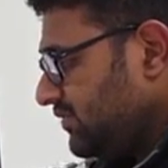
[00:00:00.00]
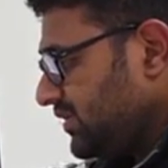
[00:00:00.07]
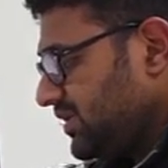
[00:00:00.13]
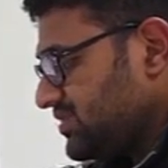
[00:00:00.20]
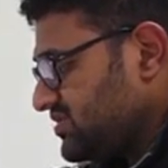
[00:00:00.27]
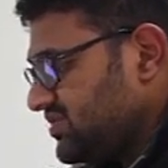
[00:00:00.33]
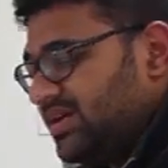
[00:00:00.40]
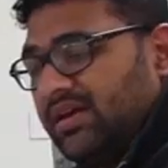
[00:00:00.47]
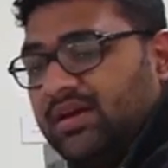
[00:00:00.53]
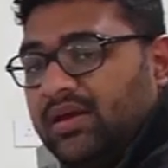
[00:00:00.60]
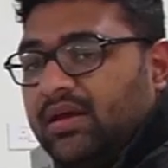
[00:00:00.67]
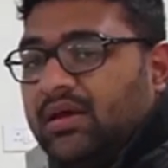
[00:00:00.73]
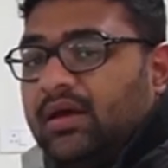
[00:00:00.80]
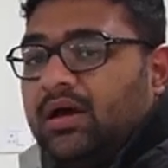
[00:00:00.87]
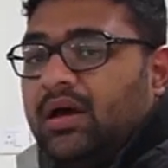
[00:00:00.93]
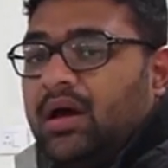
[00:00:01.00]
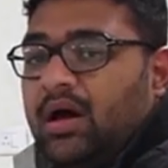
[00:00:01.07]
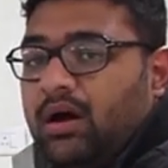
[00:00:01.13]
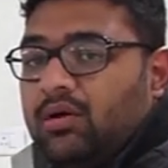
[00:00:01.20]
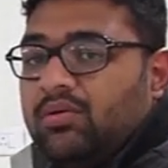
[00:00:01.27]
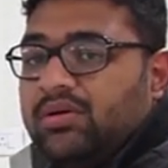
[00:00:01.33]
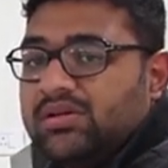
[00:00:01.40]
We can see
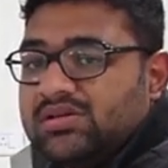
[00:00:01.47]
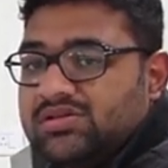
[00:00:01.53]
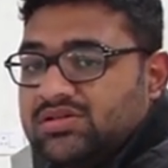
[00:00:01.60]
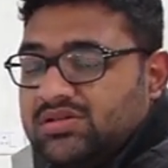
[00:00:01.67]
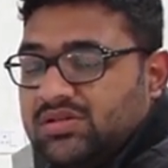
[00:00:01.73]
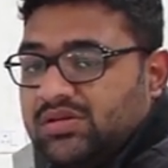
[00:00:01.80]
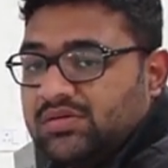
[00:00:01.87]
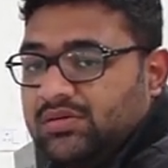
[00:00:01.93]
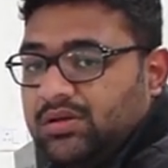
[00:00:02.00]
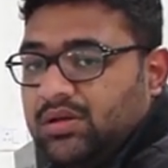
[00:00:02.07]
how it is